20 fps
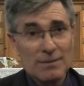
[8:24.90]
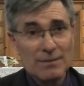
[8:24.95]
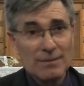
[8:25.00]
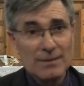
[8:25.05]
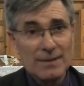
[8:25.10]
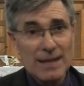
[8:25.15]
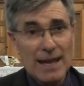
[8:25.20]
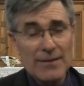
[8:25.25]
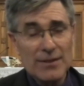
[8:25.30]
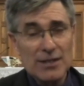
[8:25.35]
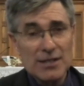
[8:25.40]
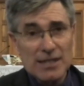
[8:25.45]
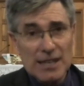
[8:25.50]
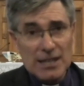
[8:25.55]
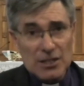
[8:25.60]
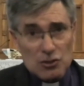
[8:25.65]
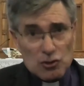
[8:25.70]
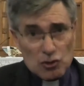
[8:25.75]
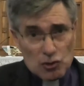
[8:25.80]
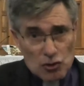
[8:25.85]
David
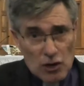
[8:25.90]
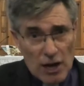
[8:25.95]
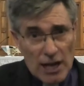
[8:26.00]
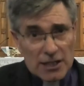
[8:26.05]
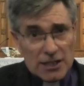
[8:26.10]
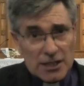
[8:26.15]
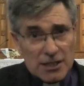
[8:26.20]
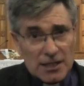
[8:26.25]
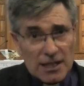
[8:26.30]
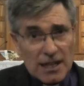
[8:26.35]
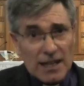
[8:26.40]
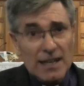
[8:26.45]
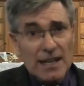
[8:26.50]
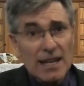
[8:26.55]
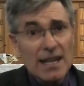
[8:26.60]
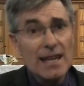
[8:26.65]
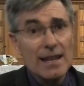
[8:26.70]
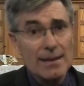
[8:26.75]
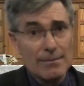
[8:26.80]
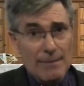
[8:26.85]
says, Trust in
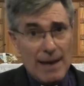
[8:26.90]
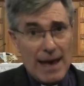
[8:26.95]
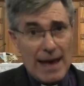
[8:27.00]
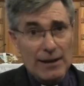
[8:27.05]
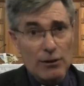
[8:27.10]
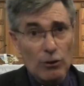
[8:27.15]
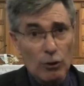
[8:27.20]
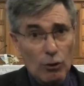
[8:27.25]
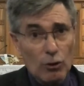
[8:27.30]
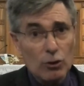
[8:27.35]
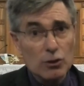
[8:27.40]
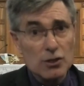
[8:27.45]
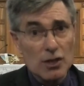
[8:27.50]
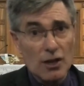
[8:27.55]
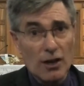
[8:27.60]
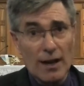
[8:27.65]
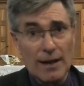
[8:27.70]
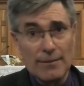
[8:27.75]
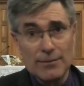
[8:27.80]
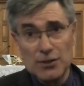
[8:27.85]
him at all
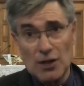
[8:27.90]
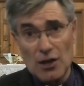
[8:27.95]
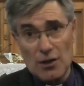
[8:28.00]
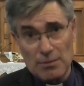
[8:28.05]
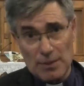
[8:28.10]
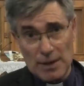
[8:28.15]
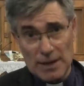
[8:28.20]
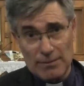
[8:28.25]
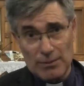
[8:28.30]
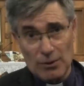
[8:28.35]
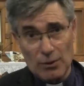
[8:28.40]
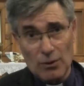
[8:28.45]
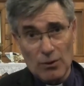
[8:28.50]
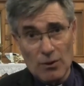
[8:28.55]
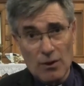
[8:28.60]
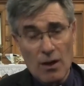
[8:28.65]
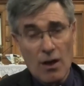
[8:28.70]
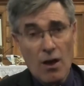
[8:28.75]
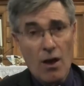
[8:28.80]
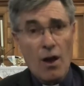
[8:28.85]
times, O people.
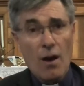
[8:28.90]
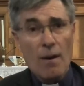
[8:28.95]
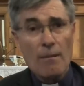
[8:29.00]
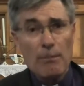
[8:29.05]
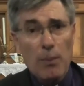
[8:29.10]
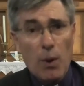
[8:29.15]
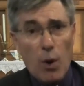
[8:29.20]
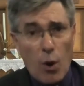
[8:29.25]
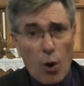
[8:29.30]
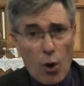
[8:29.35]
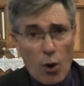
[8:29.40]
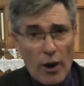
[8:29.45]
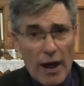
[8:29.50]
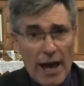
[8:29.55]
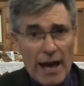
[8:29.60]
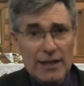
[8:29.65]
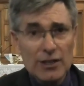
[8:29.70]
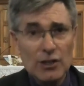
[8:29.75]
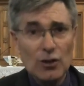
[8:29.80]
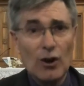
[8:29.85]
Pour
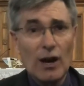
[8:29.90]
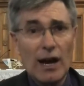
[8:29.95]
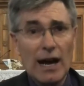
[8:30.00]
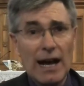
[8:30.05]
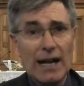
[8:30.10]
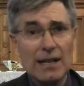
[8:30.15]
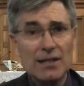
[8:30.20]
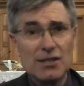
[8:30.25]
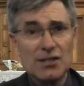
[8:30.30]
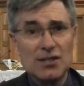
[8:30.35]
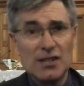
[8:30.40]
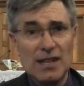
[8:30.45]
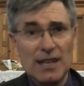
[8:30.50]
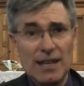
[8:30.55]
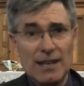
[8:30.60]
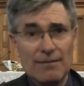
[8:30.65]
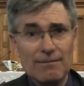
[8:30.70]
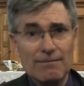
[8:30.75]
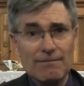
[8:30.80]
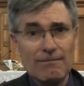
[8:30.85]
out your hearts to
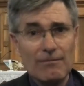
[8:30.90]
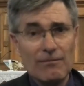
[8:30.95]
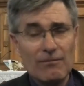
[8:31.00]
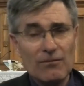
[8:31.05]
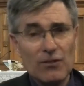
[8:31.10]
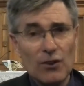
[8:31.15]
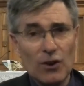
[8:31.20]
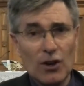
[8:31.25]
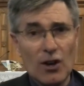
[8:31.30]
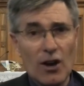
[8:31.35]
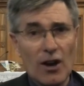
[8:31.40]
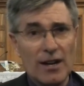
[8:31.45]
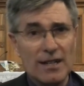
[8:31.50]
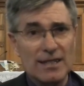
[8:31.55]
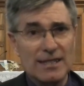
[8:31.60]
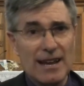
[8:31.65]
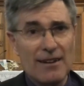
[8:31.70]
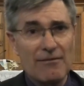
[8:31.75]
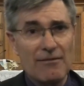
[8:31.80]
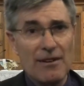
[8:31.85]
him, for God
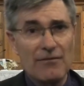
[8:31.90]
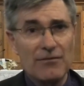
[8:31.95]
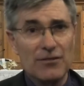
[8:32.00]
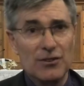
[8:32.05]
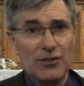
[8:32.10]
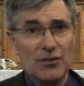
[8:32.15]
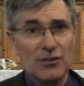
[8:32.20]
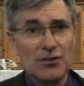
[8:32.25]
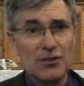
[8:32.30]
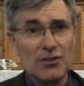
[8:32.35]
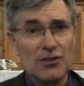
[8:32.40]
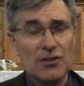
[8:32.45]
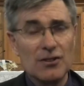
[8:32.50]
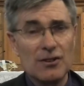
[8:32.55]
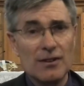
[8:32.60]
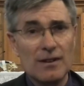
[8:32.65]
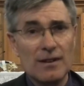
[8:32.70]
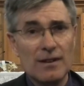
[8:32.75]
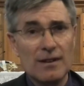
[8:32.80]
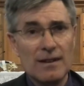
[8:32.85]
is our refuge.
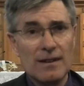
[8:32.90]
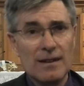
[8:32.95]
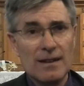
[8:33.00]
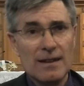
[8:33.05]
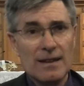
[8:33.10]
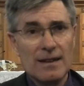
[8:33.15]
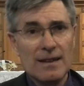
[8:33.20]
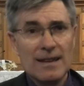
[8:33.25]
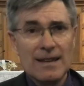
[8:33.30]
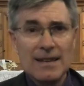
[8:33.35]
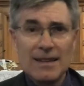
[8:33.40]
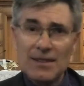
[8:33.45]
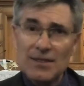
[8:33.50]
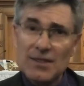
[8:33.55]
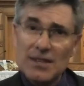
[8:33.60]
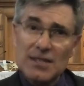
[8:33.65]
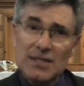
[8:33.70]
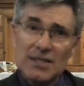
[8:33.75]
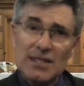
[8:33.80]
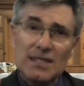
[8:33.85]

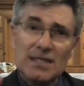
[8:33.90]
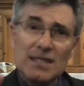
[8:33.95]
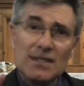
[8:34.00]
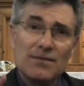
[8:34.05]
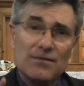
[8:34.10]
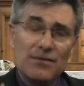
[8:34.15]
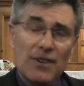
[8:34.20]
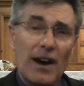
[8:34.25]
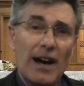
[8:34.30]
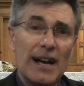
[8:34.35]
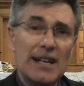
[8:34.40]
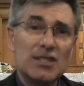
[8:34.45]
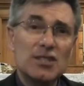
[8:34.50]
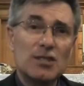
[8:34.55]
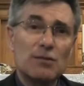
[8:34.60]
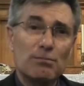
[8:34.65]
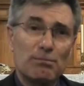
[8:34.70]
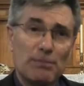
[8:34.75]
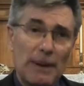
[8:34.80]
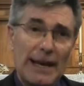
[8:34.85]
This is
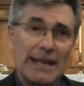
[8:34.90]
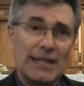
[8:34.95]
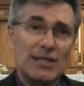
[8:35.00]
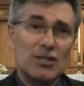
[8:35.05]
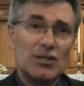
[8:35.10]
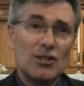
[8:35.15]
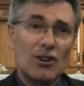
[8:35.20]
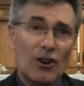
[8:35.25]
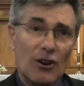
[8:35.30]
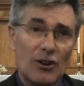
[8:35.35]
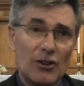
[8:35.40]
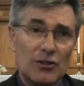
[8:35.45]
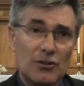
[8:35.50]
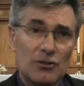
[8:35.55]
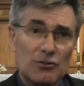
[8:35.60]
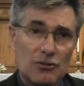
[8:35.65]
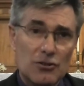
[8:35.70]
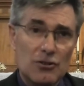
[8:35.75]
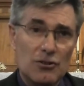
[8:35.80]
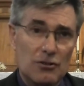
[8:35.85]
advice based on
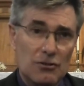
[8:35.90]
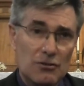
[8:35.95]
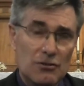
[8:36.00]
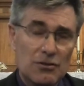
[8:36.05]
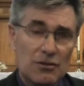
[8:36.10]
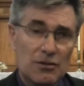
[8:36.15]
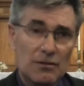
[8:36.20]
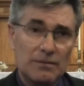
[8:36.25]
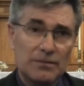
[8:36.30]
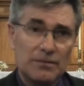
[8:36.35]
truth.